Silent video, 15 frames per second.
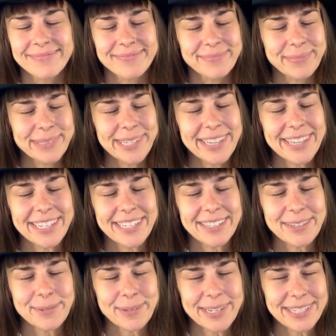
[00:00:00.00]
Breathe in
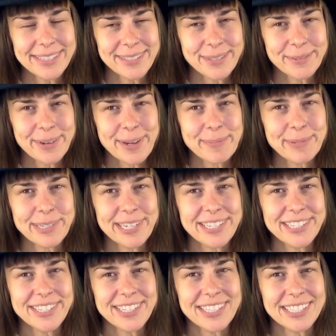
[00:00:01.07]
and raise your
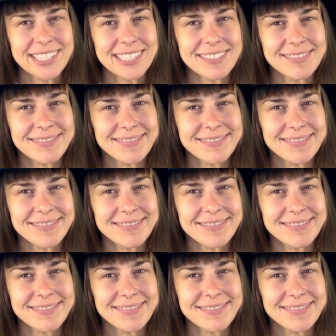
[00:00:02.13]
vibration.